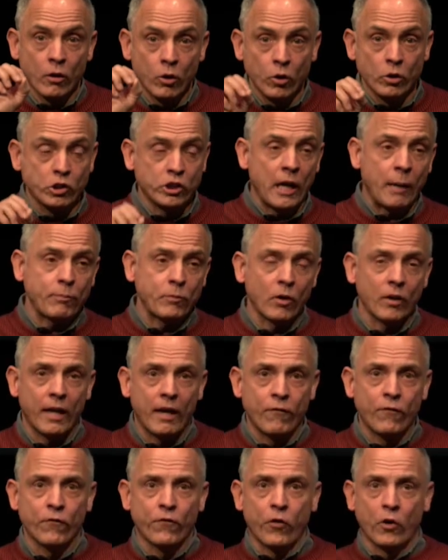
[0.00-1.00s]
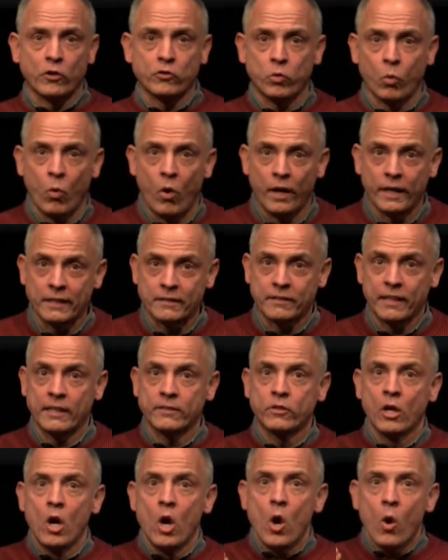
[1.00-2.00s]
Luke chapter 11, verse 1, it
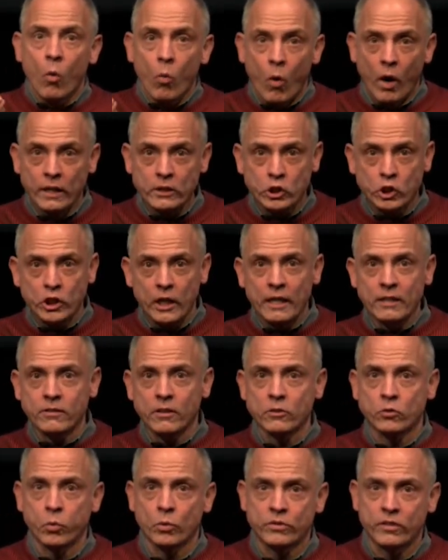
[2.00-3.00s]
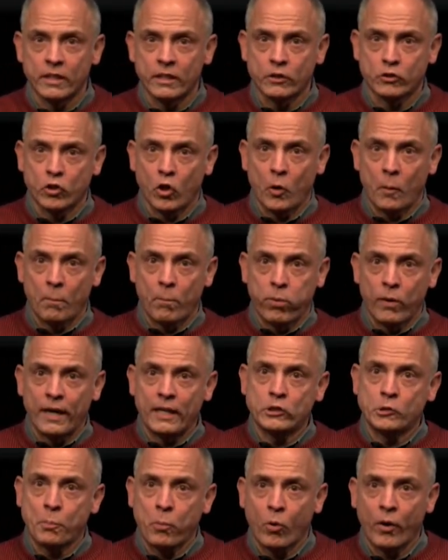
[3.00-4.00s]
says, "Once Jesus was in a certain
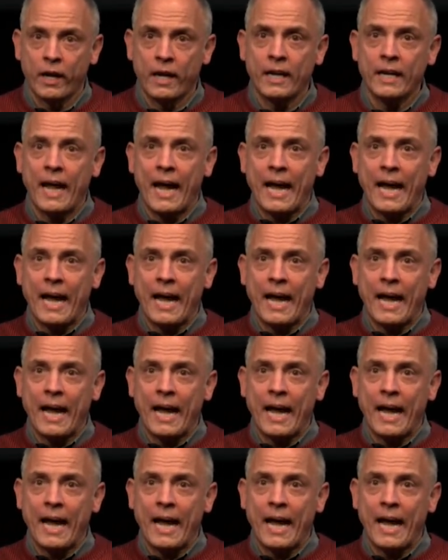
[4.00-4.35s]
place praying,